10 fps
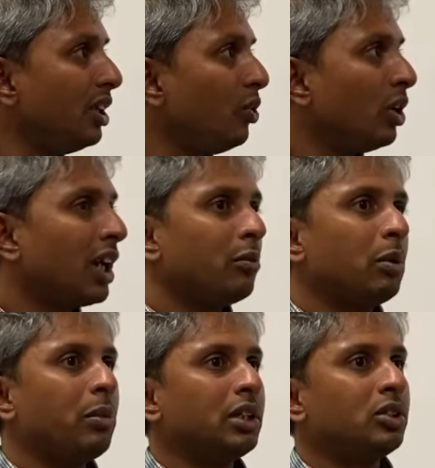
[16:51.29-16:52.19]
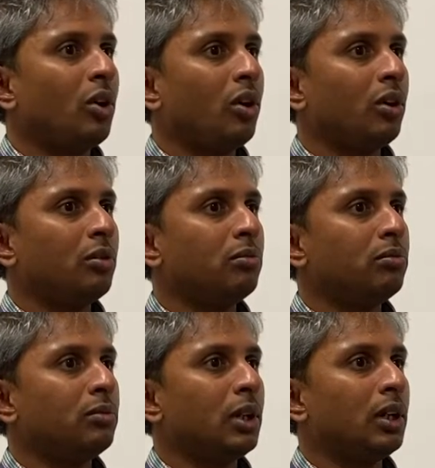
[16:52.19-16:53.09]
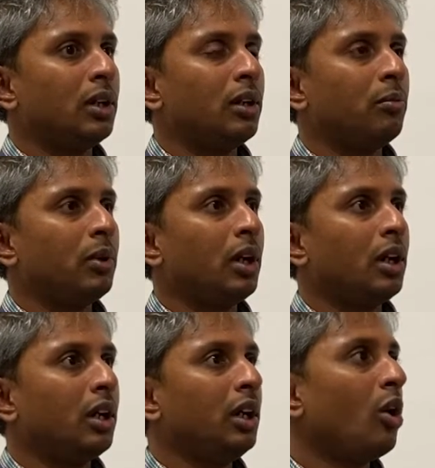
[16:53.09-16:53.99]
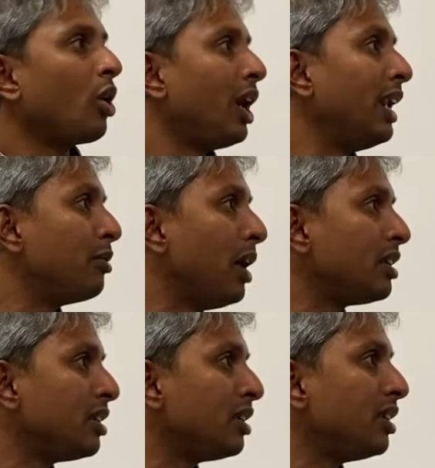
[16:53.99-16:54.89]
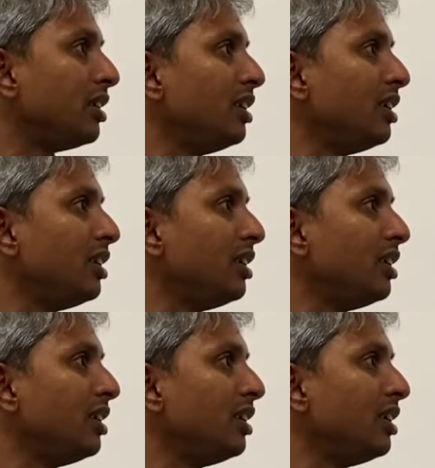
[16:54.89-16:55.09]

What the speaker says: One can be based on inorganic matter.